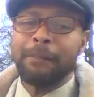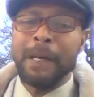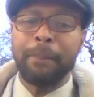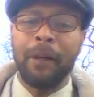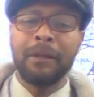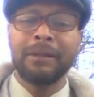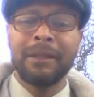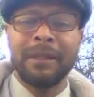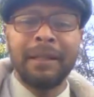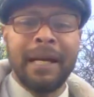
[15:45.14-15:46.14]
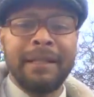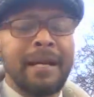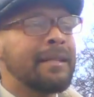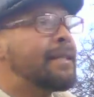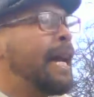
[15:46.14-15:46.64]
people. It
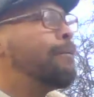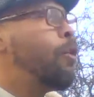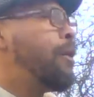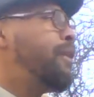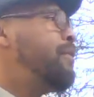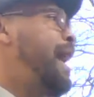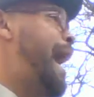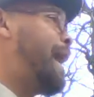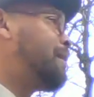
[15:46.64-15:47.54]
doesn't take more than that.